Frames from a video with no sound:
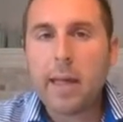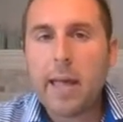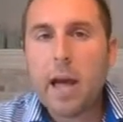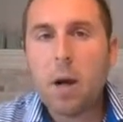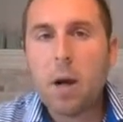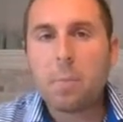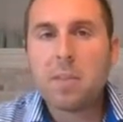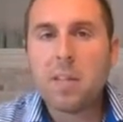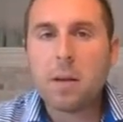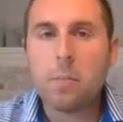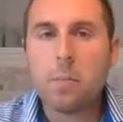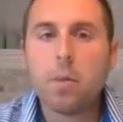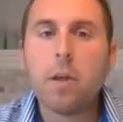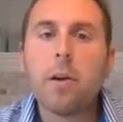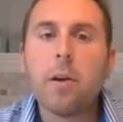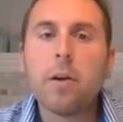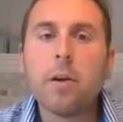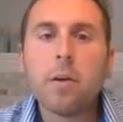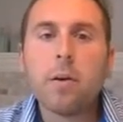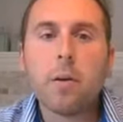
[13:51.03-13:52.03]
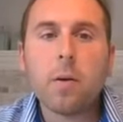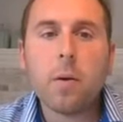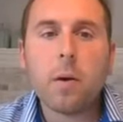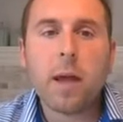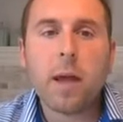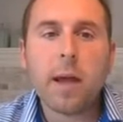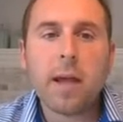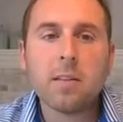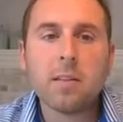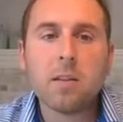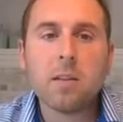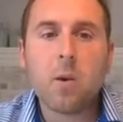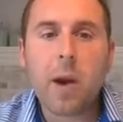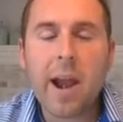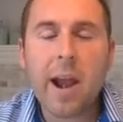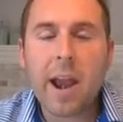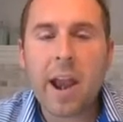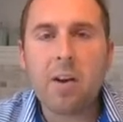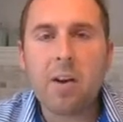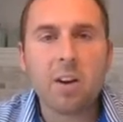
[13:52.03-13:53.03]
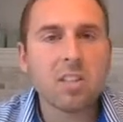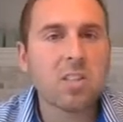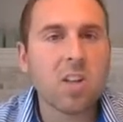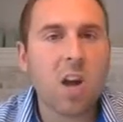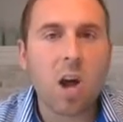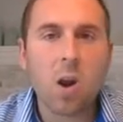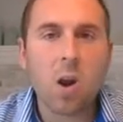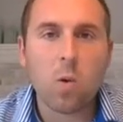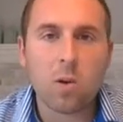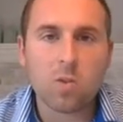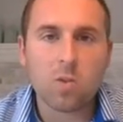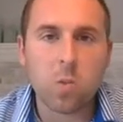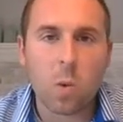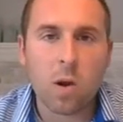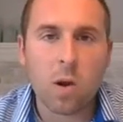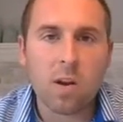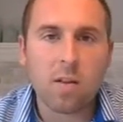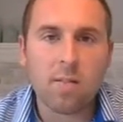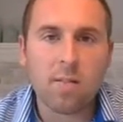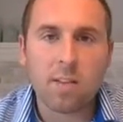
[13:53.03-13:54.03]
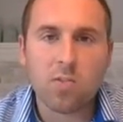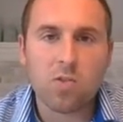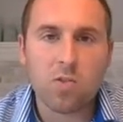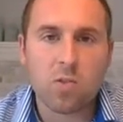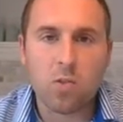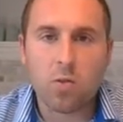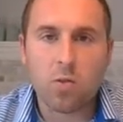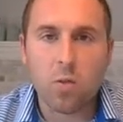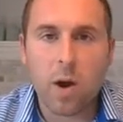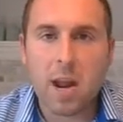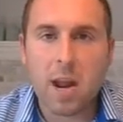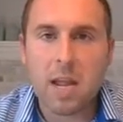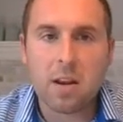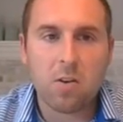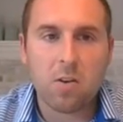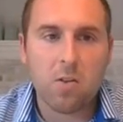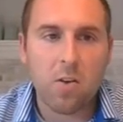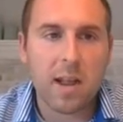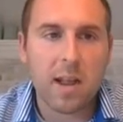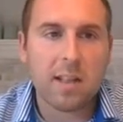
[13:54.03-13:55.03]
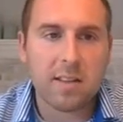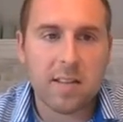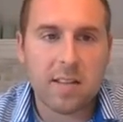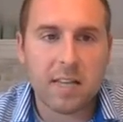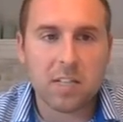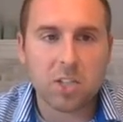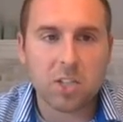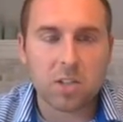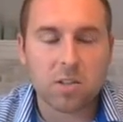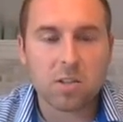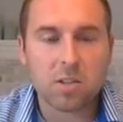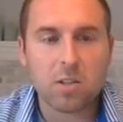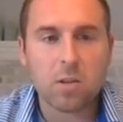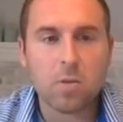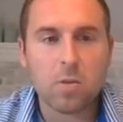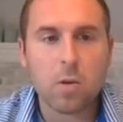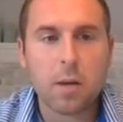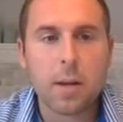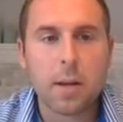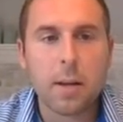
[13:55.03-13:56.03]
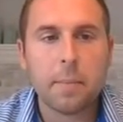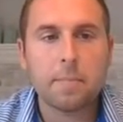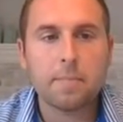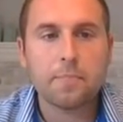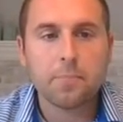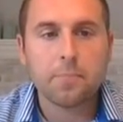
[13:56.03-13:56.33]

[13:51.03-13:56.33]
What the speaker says: helped him learn. Okay, so Aristotle was one of his great teachers. Okay,